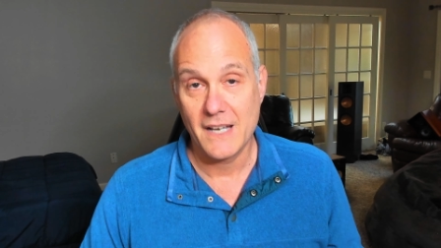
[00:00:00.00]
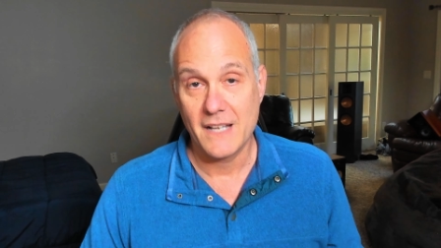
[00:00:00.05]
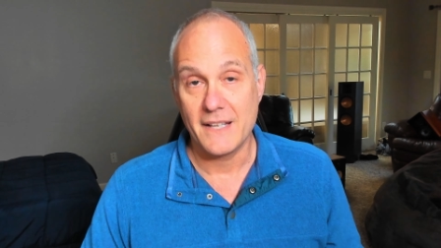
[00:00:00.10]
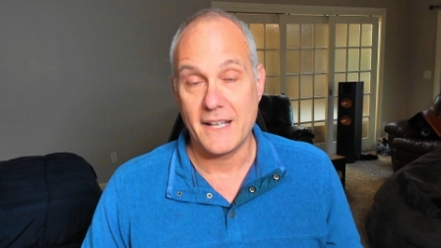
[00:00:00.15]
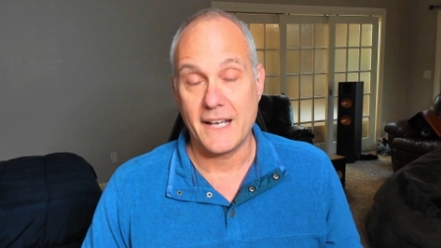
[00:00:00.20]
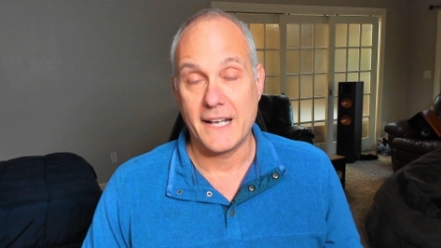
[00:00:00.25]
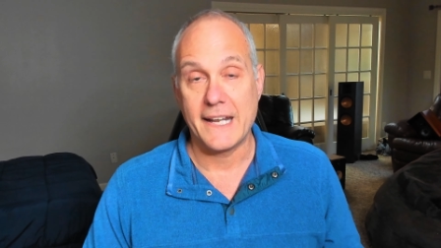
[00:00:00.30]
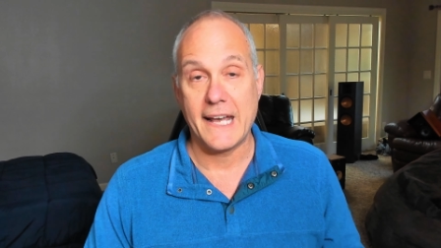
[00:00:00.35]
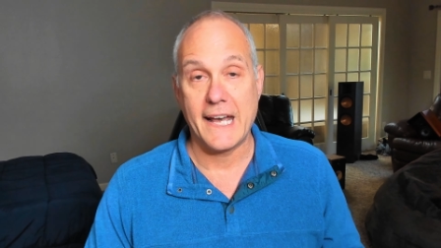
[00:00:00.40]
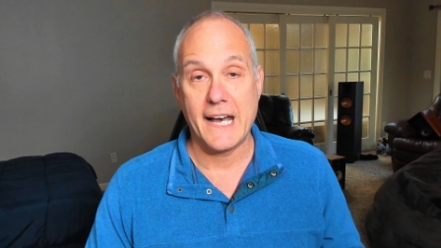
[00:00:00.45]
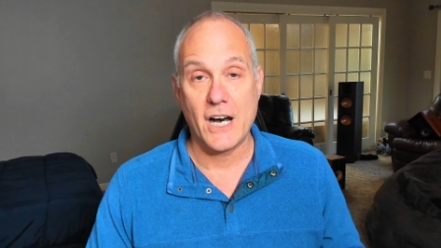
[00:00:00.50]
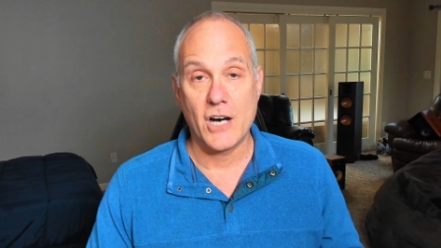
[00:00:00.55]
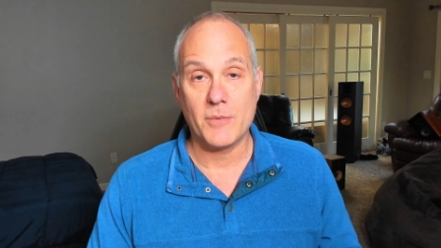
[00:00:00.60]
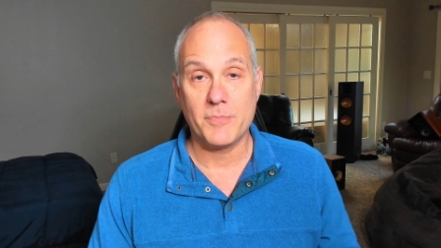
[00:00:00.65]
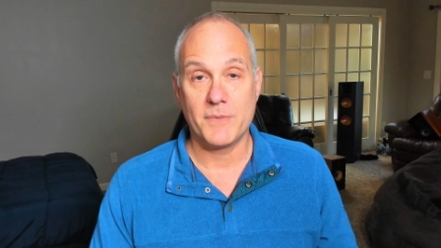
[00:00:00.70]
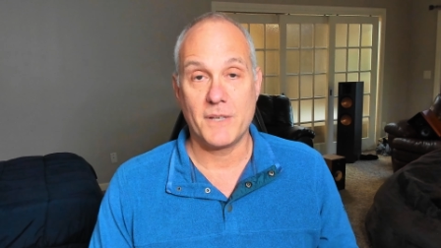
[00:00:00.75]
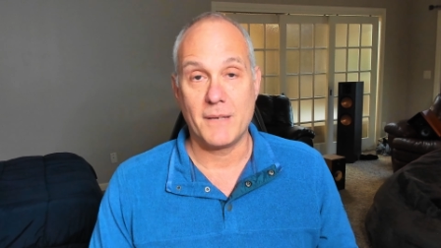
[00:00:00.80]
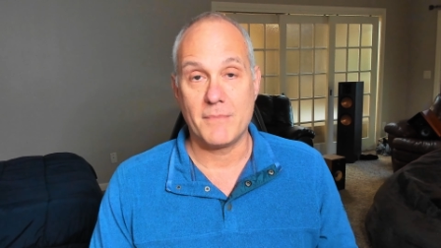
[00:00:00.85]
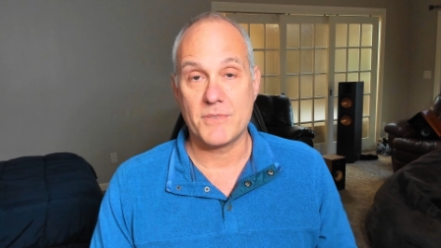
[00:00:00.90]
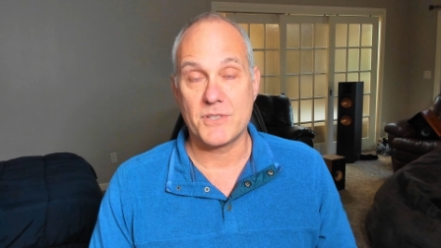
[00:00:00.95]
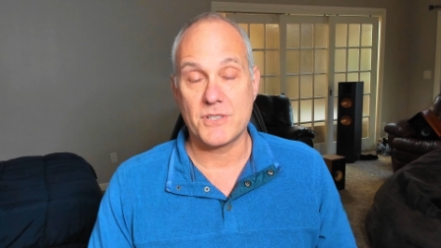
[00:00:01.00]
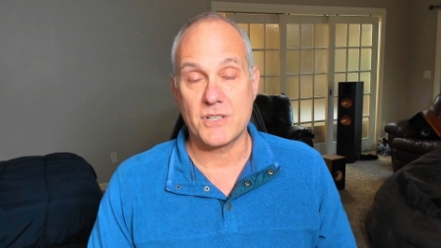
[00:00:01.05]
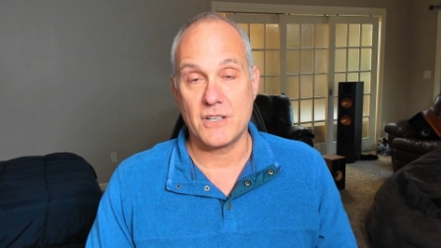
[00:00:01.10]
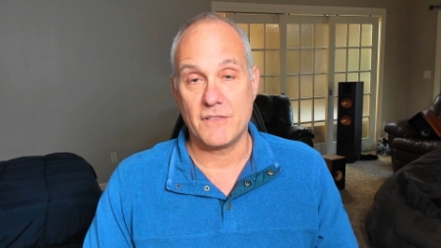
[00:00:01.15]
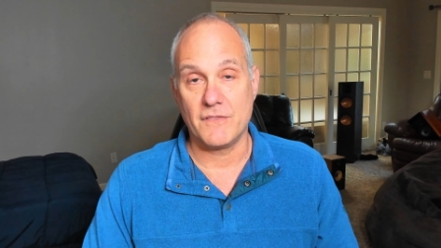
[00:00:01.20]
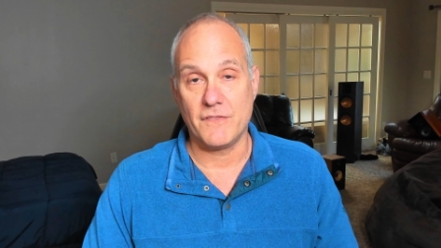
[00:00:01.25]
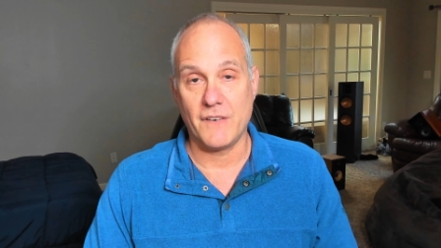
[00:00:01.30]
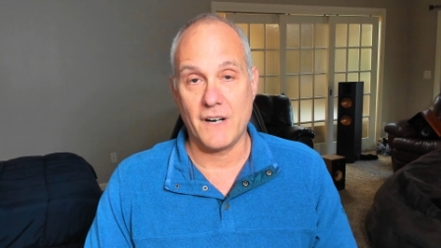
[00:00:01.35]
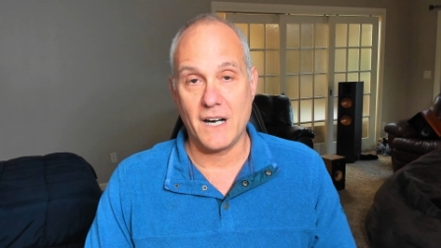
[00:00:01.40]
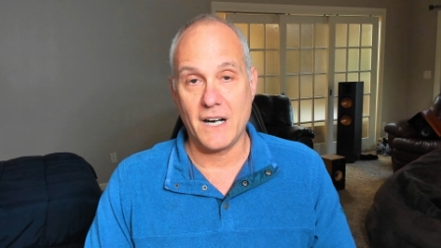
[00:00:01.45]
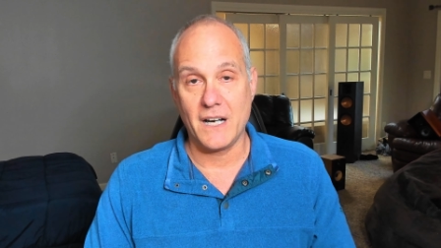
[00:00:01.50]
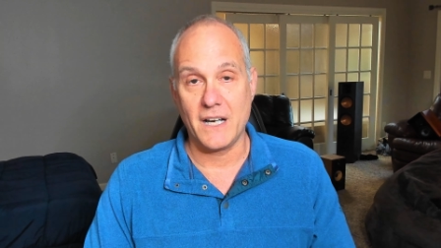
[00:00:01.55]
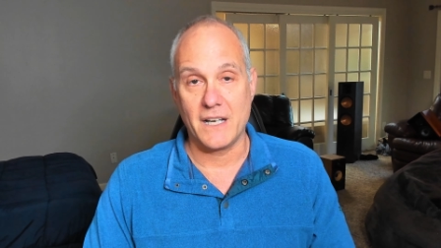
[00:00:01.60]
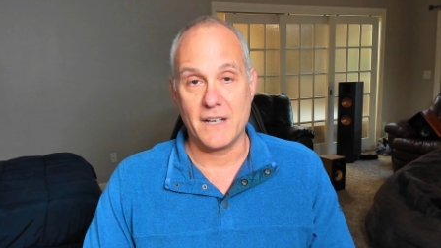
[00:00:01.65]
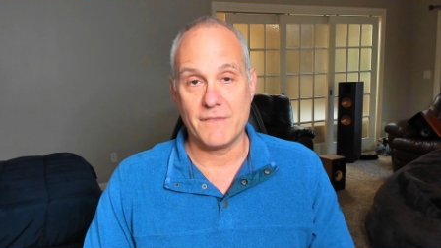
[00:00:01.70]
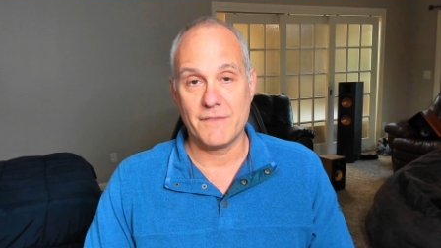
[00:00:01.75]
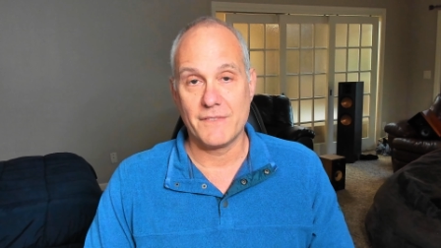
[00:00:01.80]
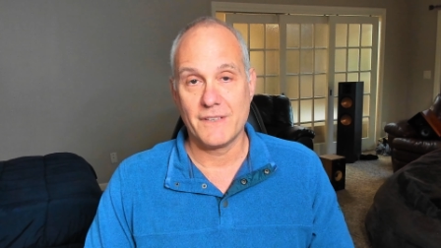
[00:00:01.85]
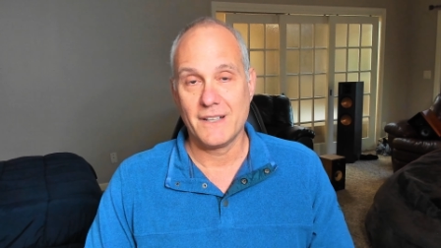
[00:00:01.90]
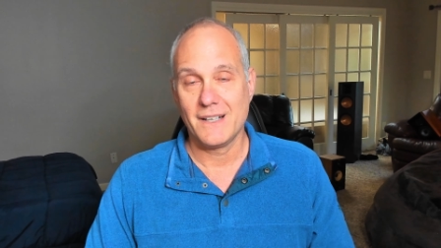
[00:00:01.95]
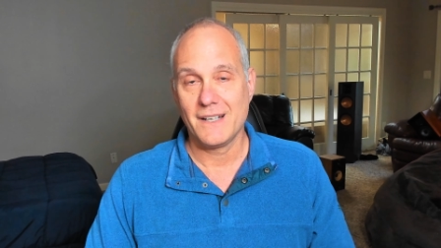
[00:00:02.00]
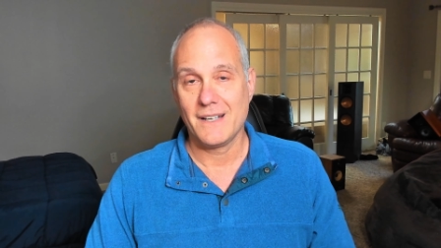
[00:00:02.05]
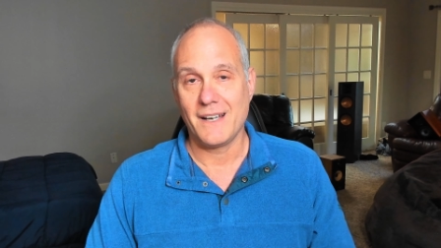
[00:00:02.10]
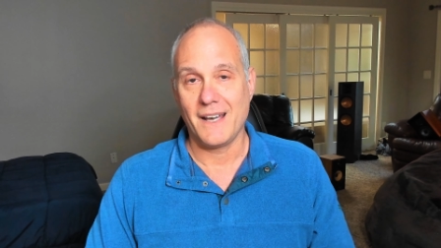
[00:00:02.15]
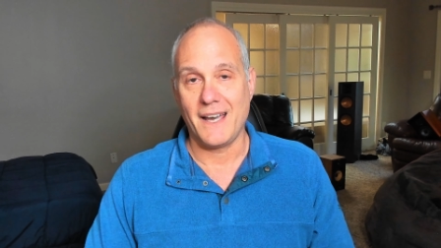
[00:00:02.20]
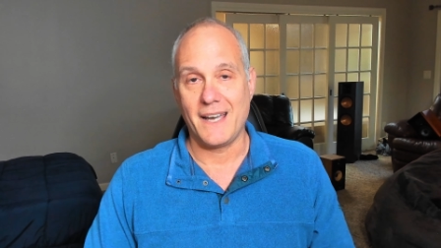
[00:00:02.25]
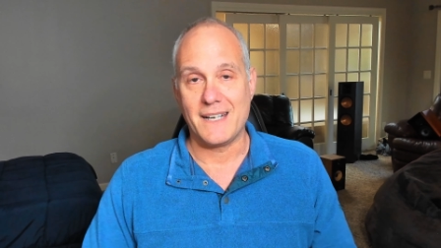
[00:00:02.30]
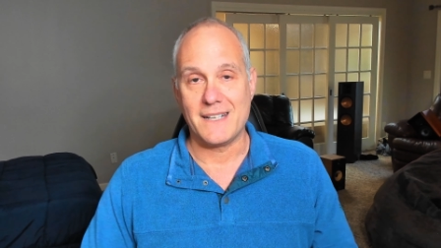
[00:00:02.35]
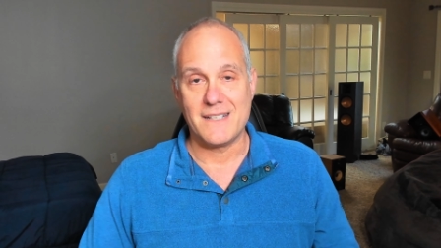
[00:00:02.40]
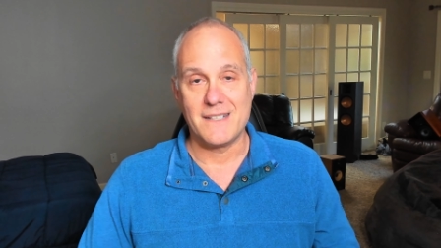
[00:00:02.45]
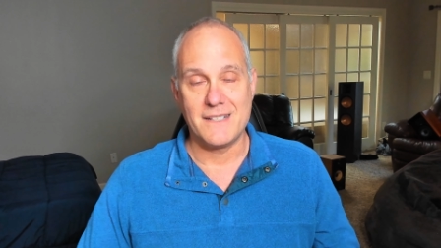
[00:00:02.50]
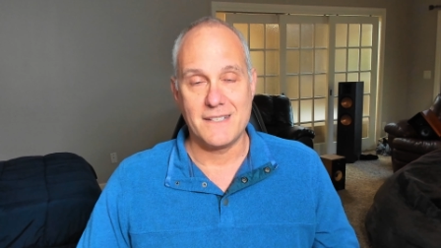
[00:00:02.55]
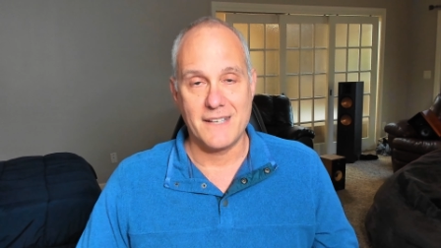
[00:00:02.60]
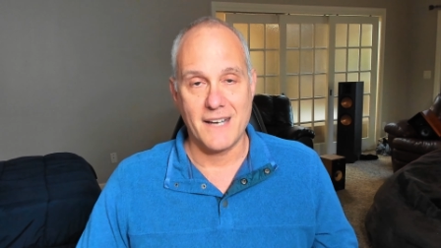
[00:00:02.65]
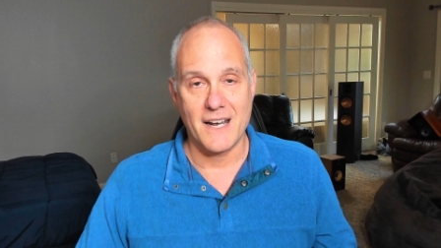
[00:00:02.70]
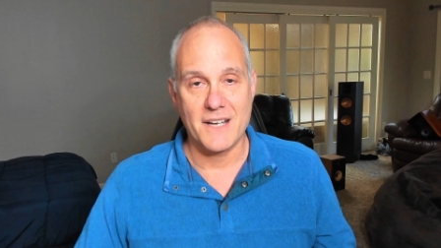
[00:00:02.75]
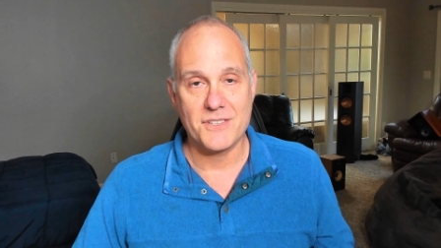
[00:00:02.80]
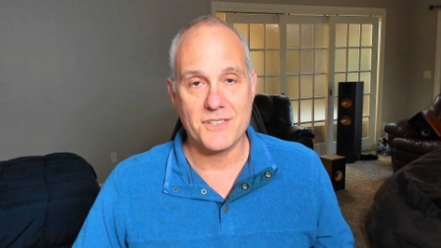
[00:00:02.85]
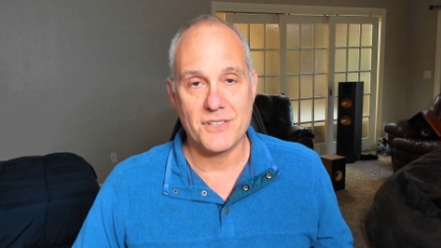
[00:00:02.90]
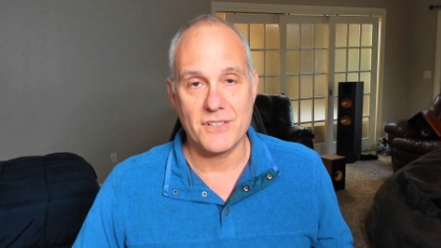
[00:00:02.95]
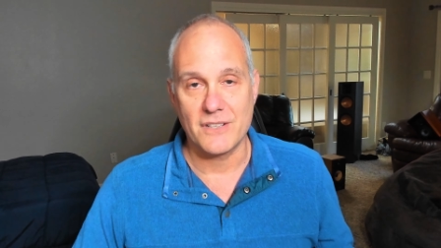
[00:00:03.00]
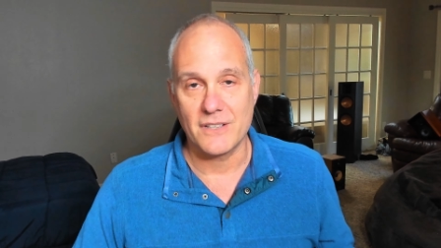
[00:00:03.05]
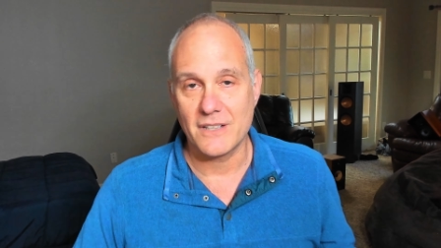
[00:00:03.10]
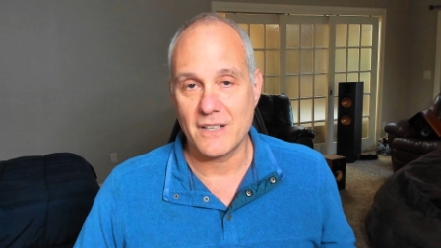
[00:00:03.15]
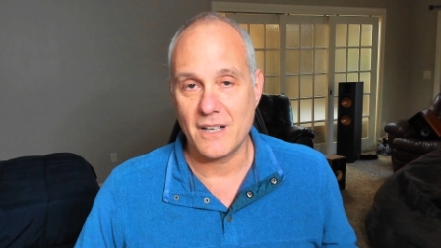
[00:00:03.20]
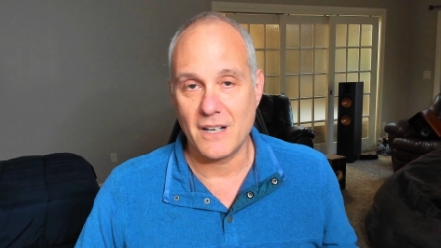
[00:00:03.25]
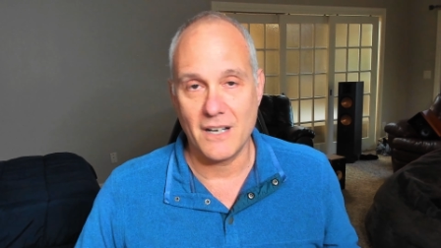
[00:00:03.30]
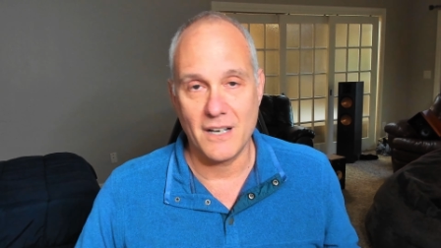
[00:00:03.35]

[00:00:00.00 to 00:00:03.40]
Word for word: that helped them survive a desert